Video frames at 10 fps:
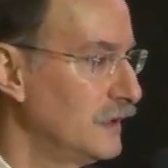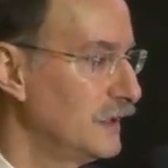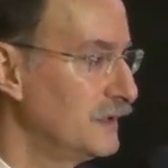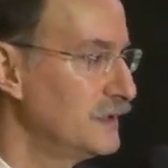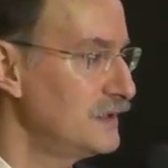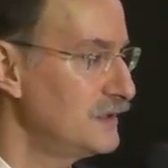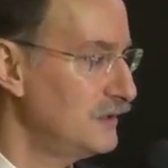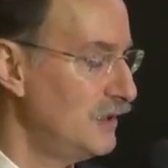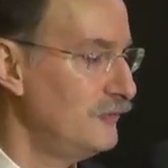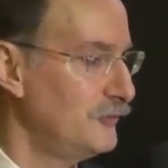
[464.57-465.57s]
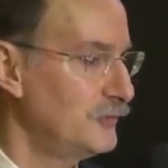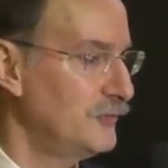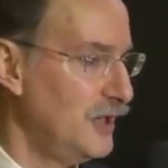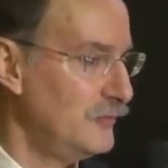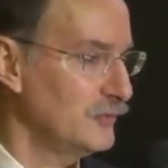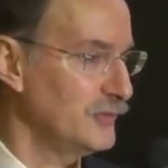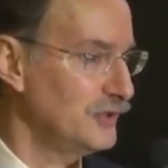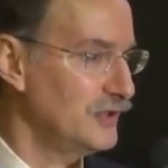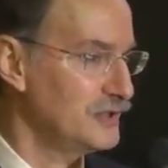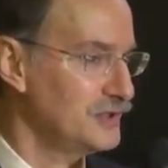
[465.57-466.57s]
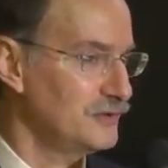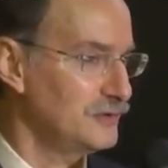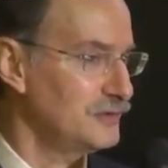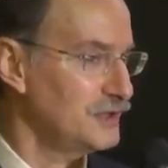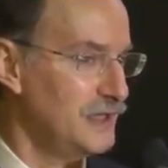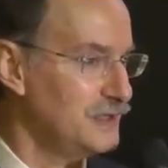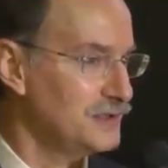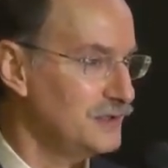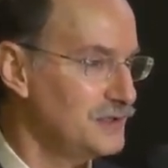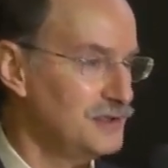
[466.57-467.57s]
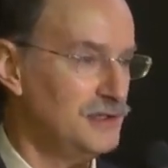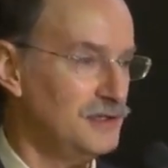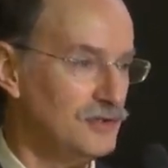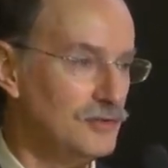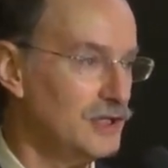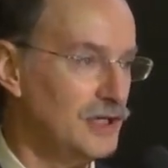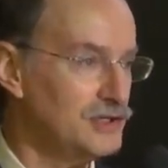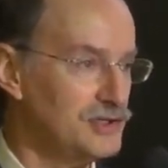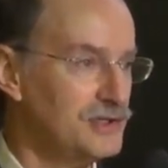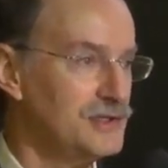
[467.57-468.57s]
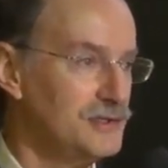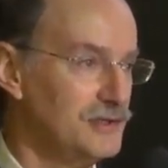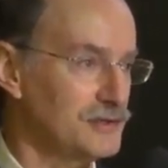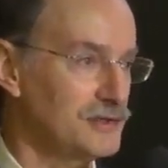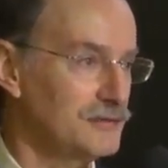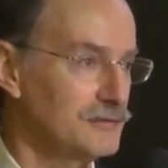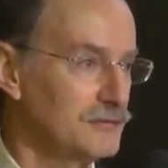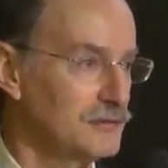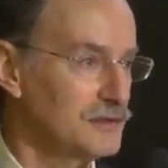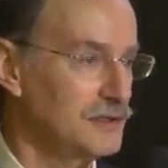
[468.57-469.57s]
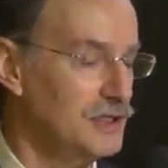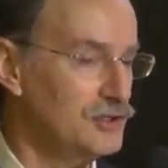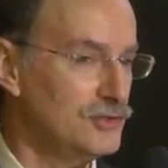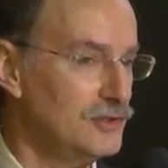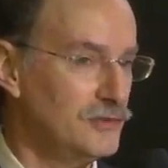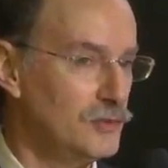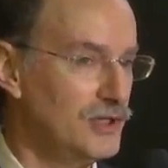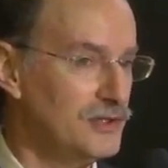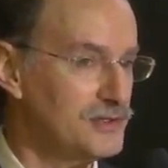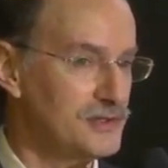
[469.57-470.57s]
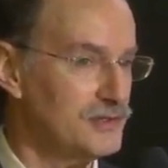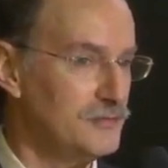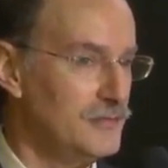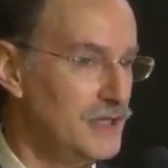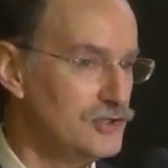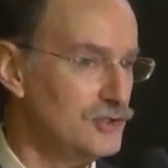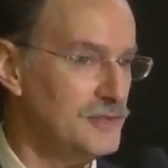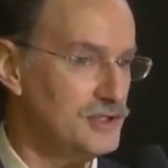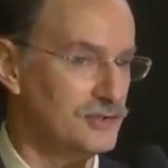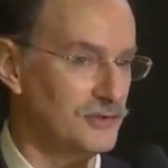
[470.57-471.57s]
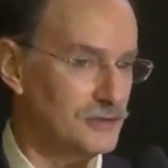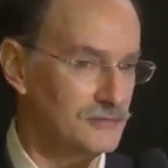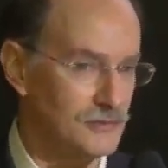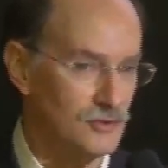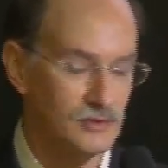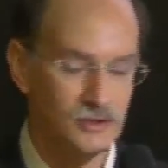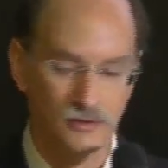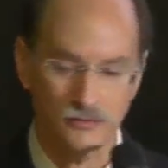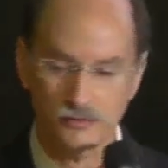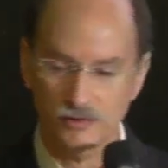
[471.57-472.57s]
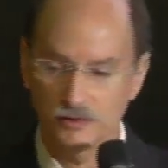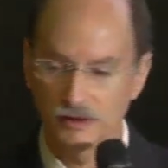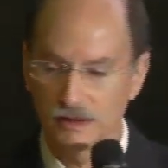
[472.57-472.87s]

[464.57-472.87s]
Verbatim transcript: And this is a tough problem because science doesn't yet know what consciousness is. The nature of awareness is a major mystery. No one knows.